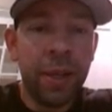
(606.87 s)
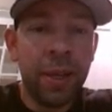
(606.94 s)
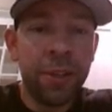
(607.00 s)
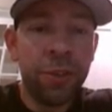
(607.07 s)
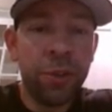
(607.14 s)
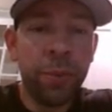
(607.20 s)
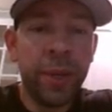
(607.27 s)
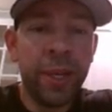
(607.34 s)

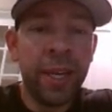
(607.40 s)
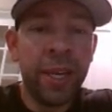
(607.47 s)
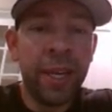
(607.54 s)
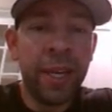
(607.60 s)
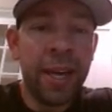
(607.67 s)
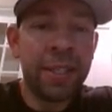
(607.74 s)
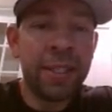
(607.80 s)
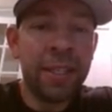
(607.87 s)
So we get
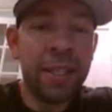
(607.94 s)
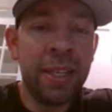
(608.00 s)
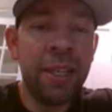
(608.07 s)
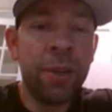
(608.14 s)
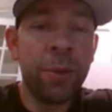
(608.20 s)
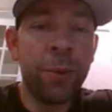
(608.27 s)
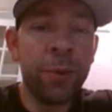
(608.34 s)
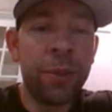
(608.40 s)
x
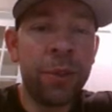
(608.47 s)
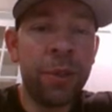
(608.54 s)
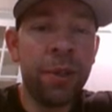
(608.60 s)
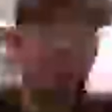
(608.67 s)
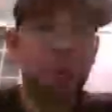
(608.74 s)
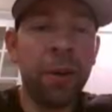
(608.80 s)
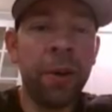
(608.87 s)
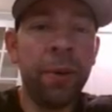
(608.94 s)
equals
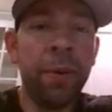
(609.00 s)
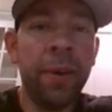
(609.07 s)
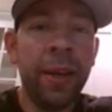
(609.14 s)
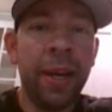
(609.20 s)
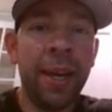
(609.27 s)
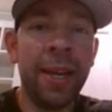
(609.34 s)
0.